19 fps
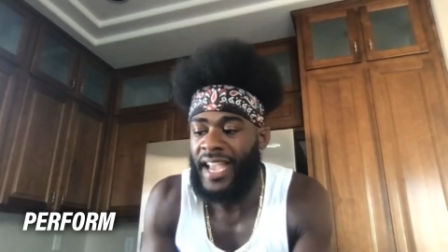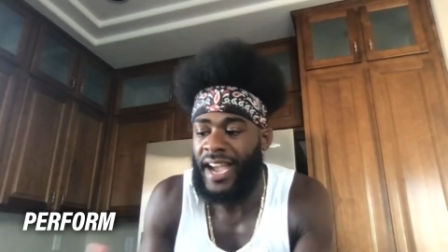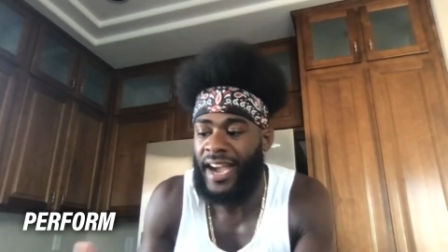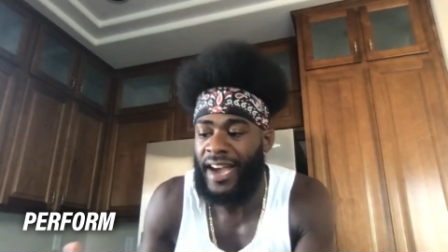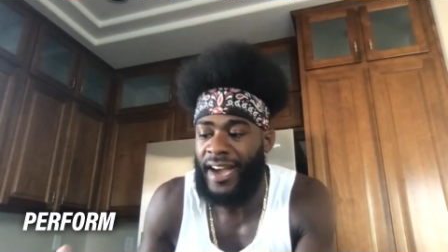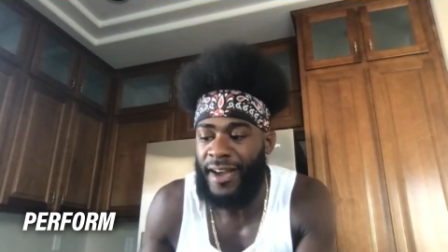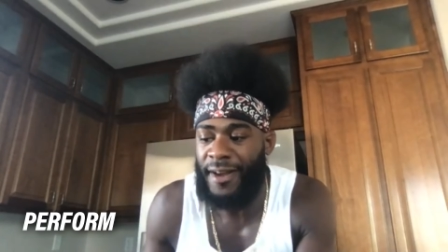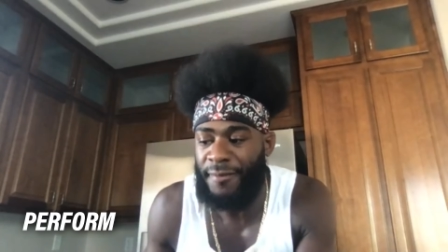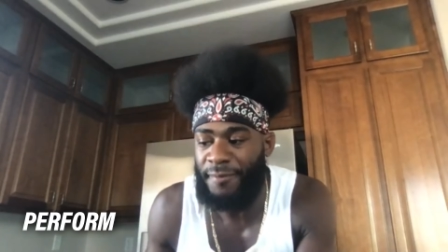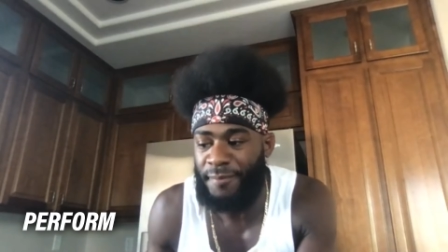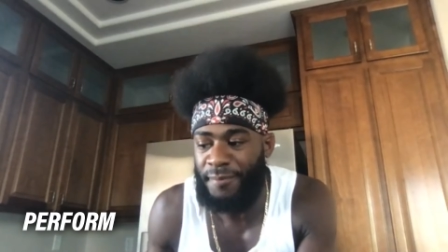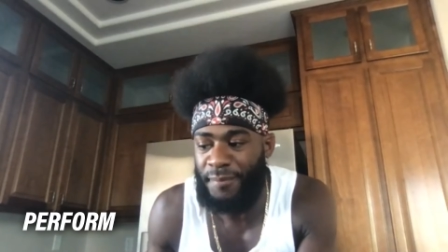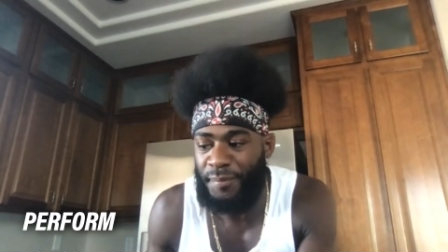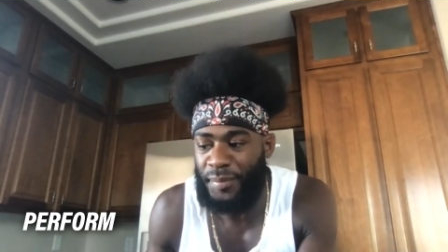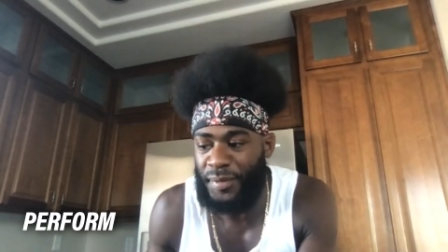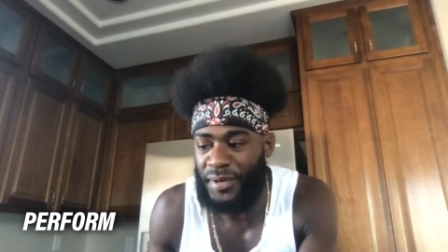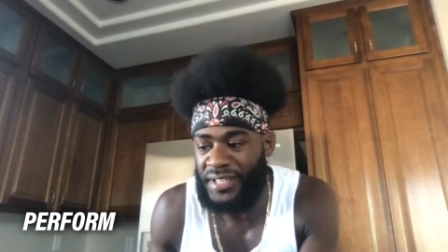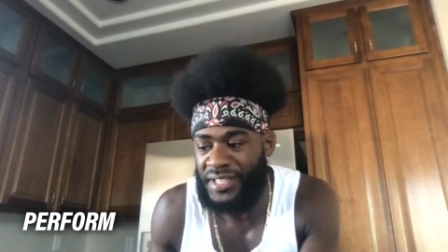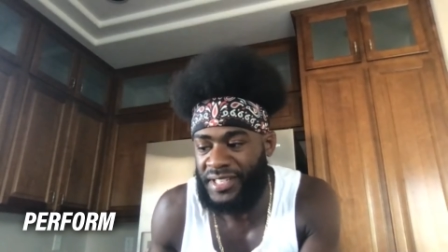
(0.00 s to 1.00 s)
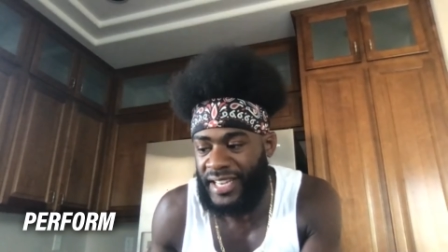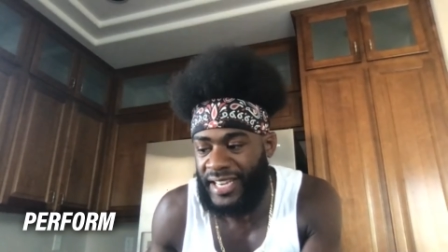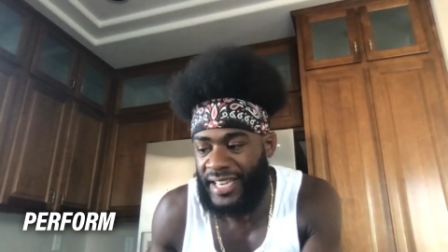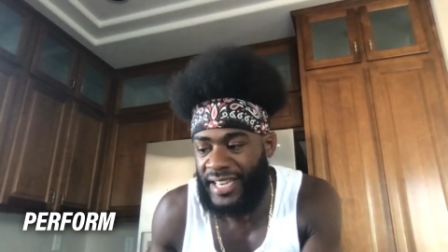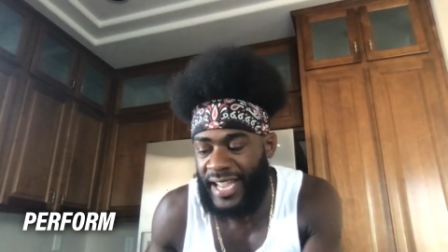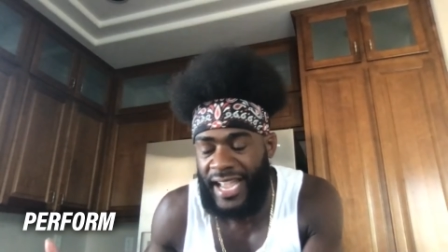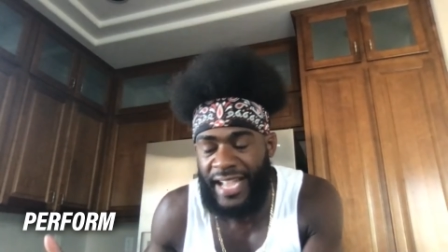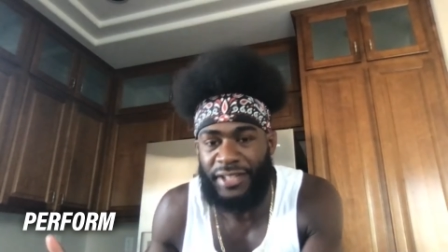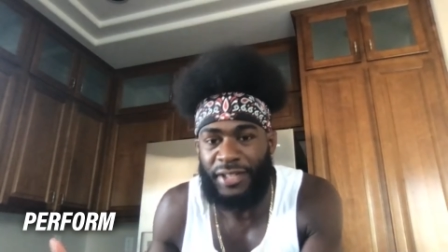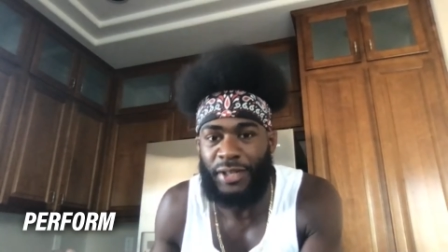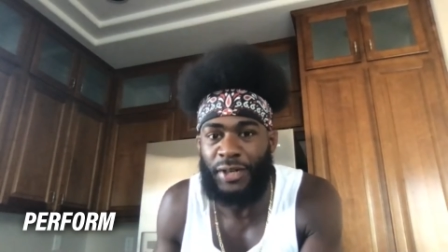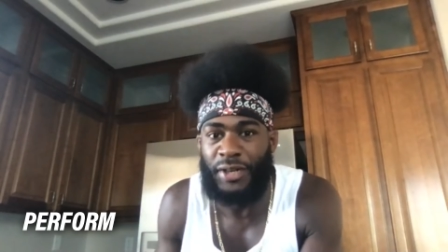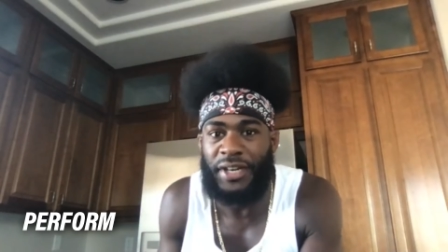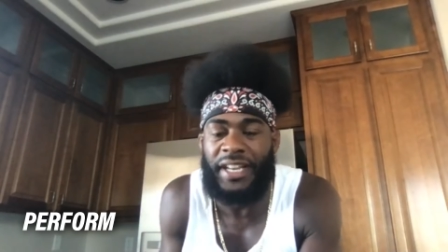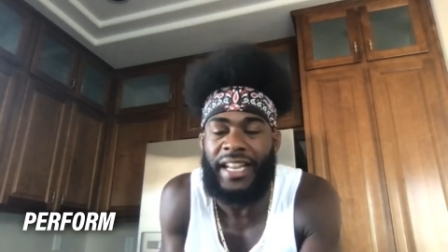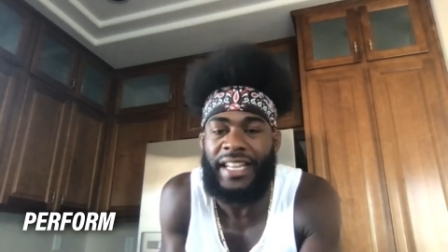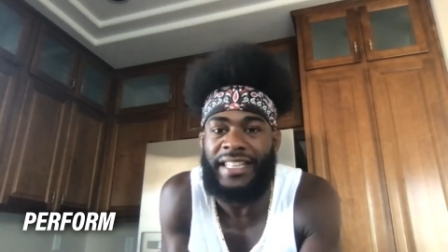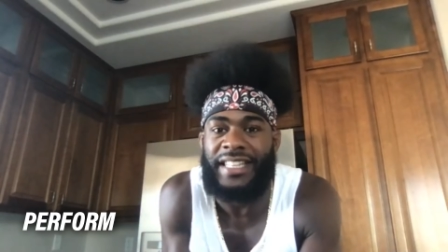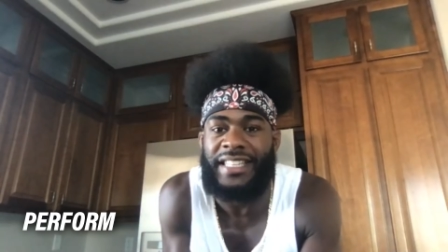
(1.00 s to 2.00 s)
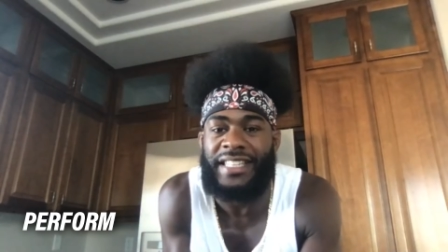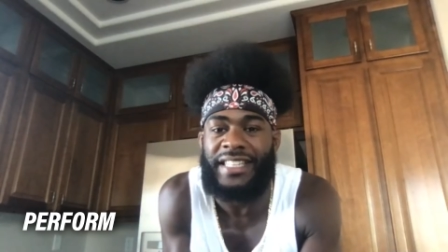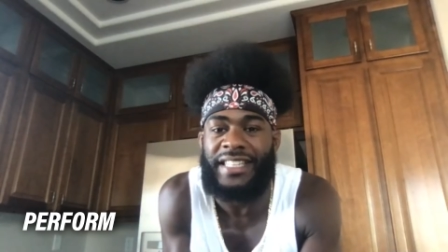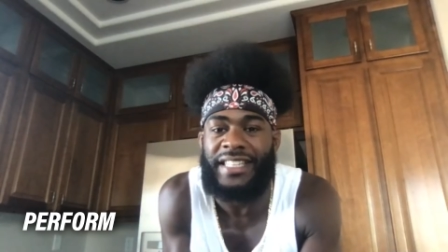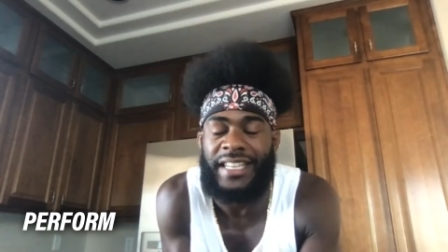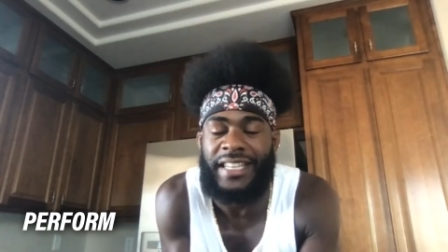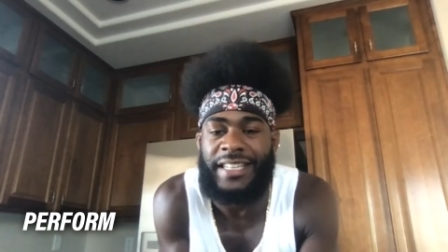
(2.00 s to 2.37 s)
But instead I had to learn it at this age.